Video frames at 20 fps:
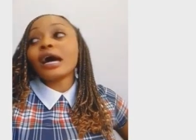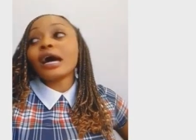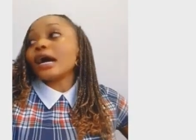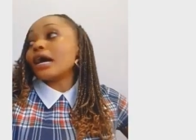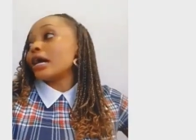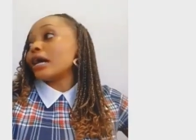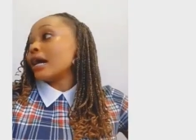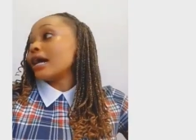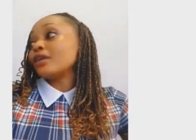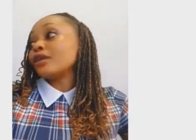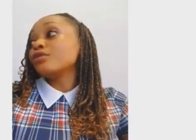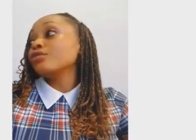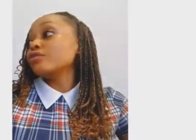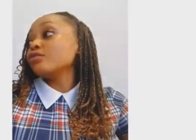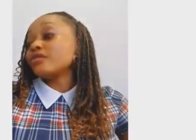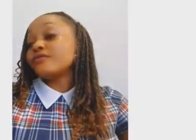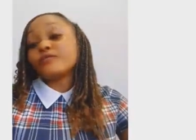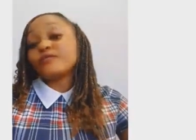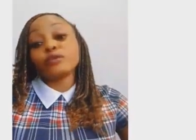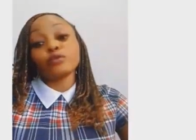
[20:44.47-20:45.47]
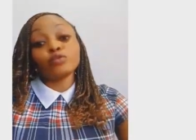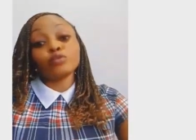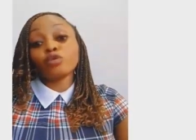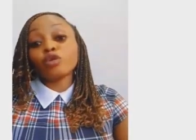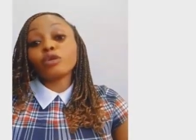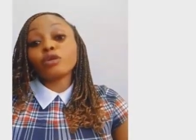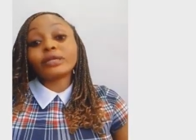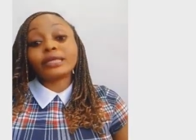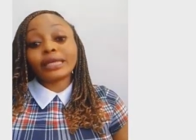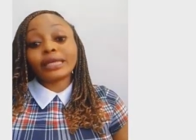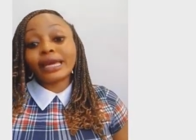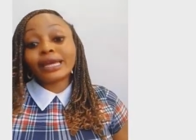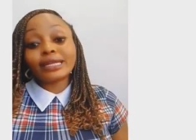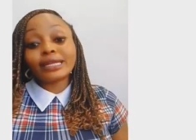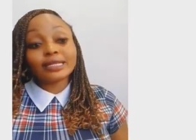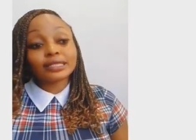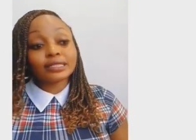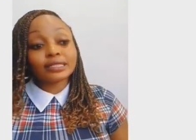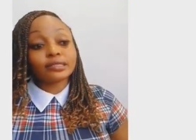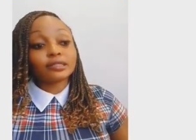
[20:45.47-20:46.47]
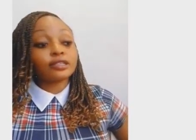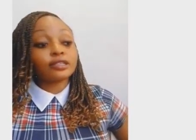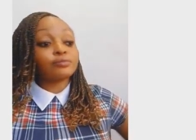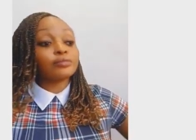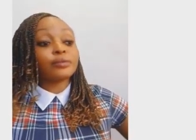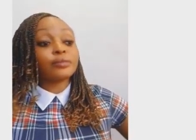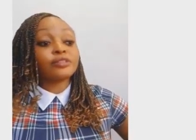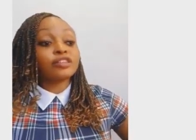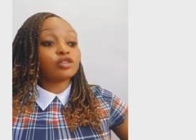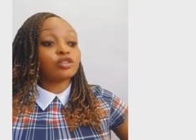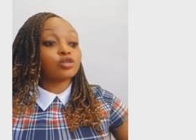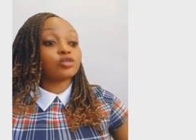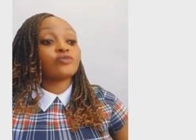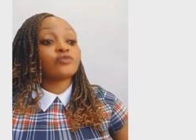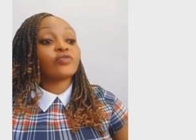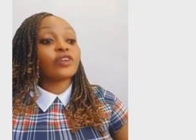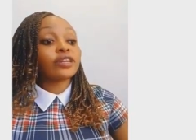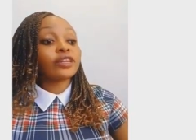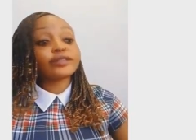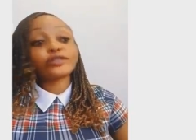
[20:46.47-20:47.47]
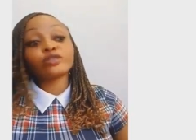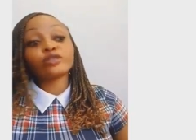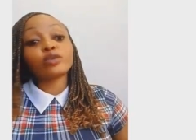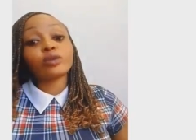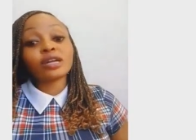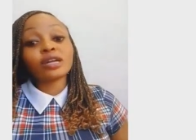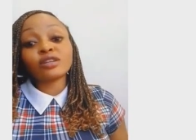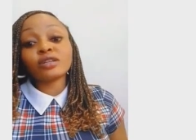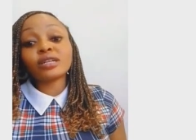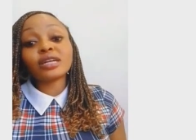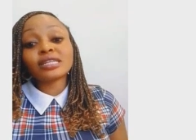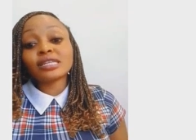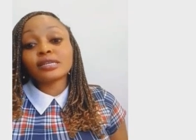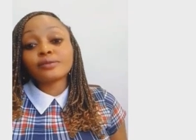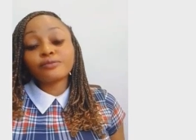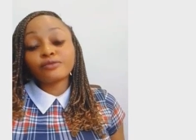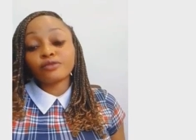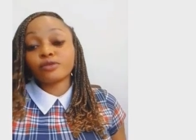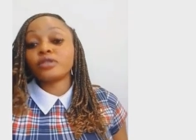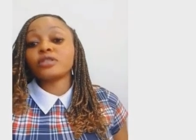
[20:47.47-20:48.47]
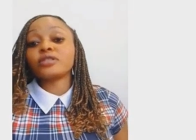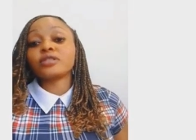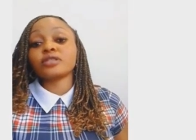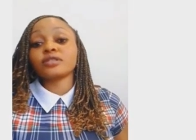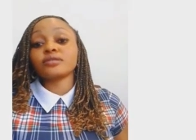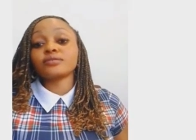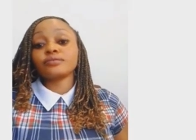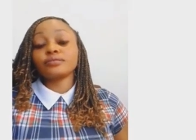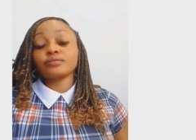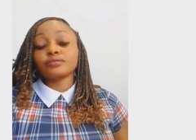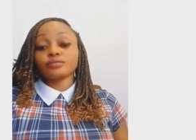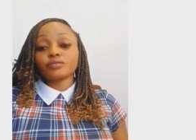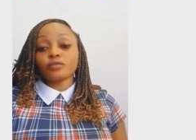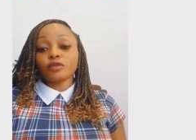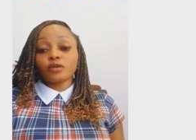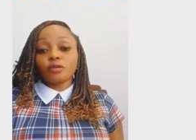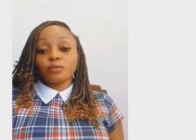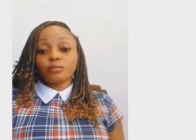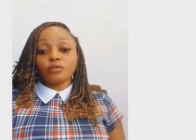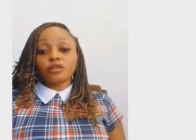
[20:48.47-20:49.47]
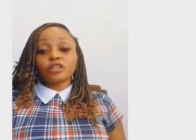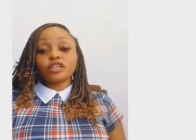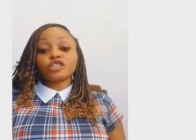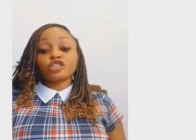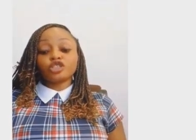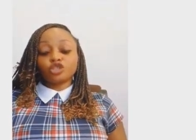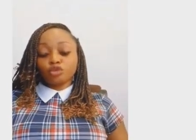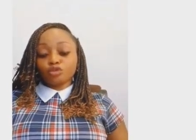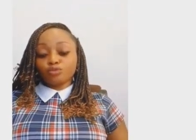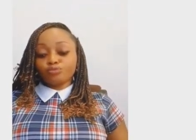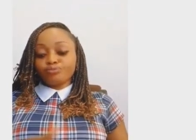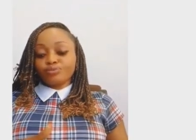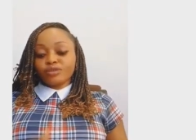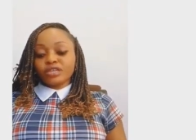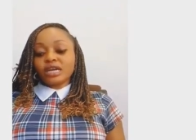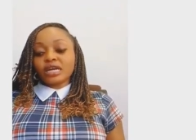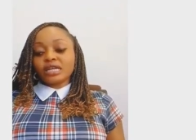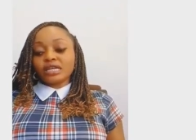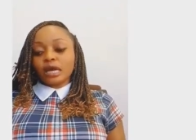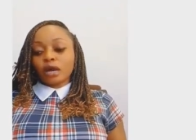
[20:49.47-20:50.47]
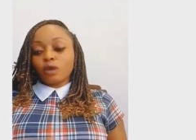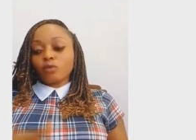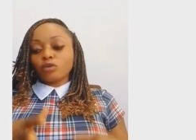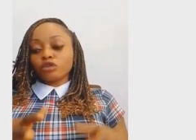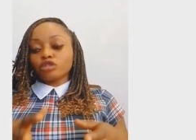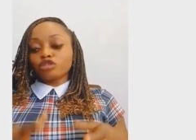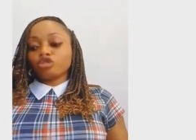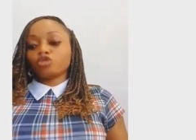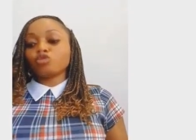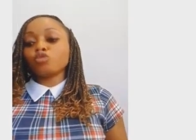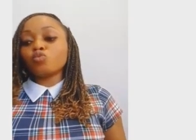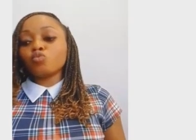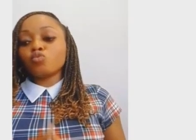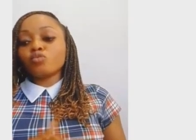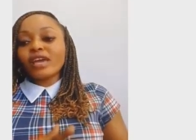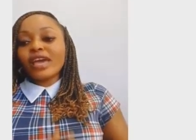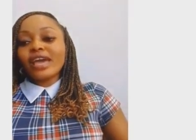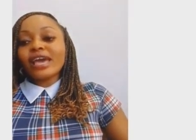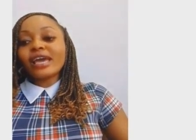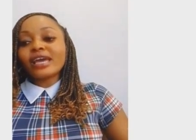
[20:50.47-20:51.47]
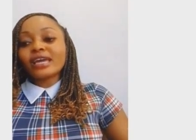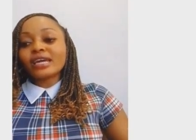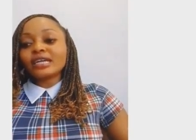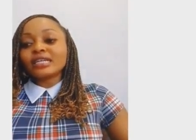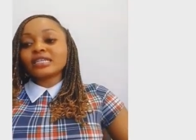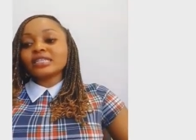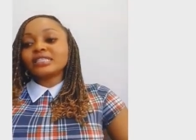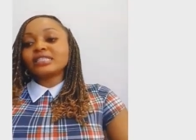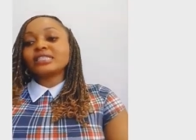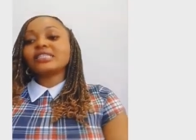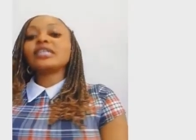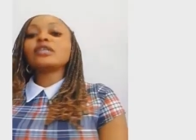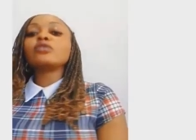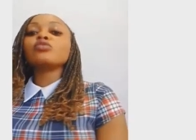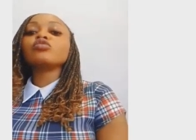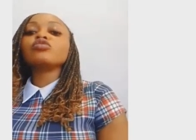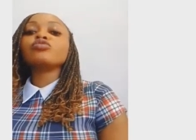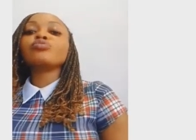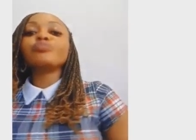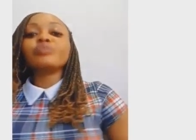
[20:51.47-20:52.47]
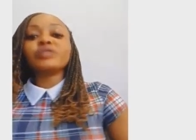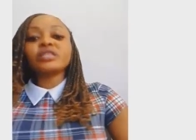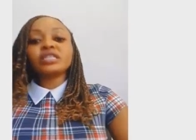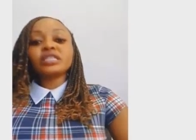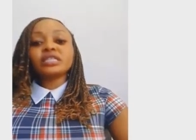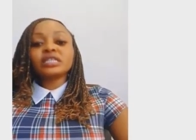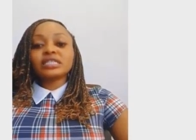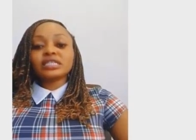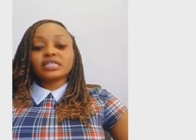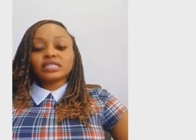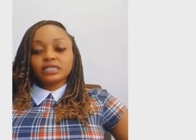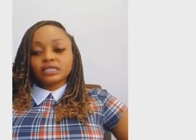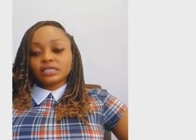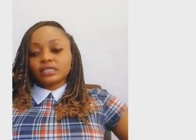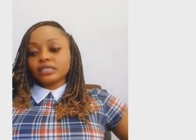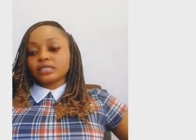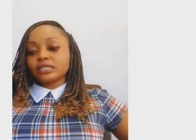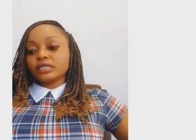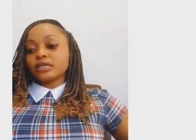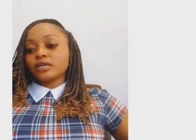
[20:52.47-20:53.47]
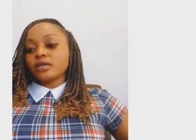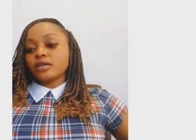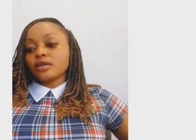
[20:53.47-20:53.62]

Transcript: I don't know if they will call it Kennis. Maybe they should find another name for it. But there should be an award show where they would be the,